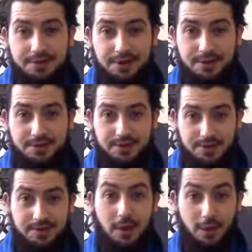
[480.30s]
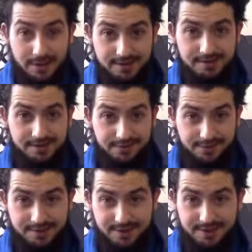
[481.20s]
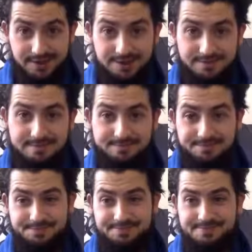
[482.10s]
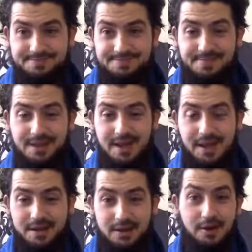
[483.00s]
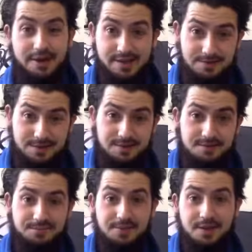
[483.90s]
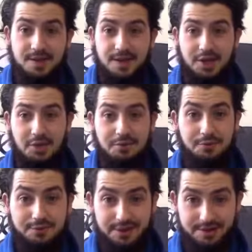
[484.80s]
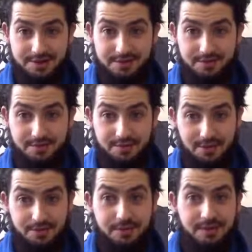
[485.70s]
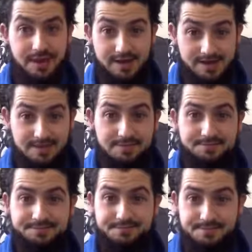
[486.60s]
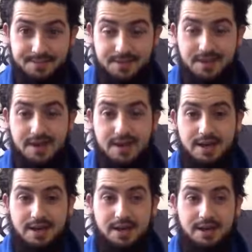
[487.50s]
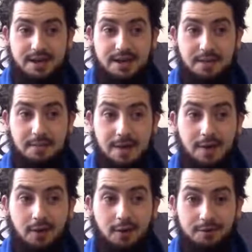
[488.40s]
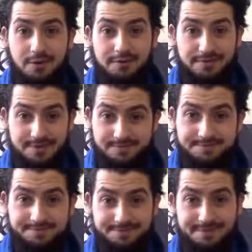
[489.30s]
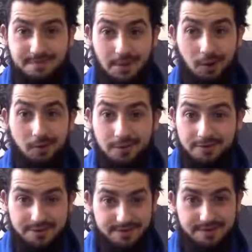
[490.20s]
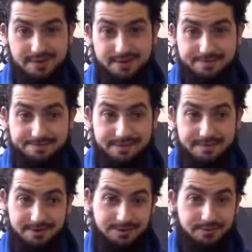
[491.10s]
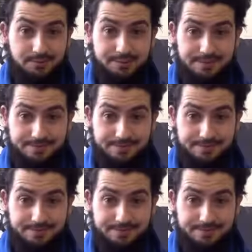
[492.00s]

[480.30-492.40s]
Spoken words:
to go to SOAS, University in London, and I got accepted. Moved to London when I was 18. Met a lot of brothers in London, as you would.